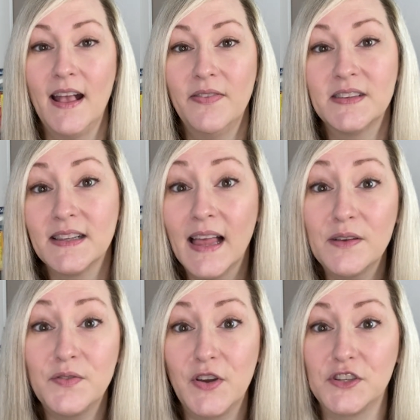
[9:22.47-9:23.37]
This
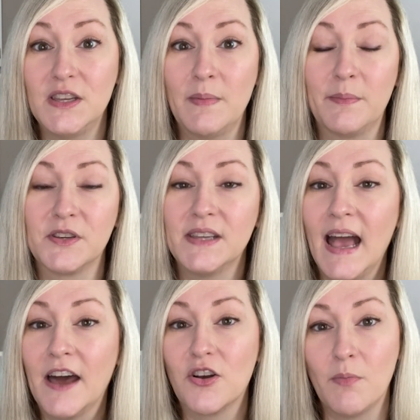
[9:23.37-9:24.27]
allows for your team members to
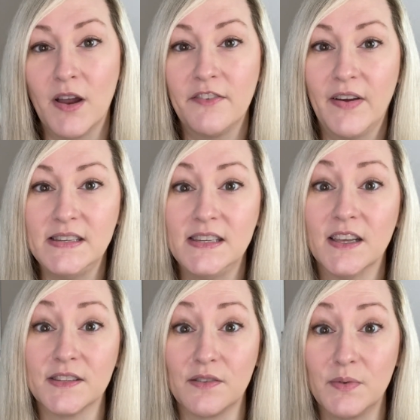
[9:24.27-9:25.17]
add or modify
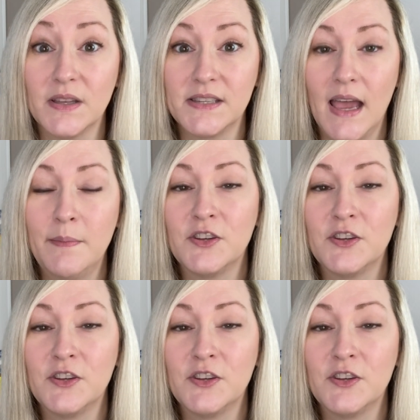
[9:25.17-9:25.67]
details in real time,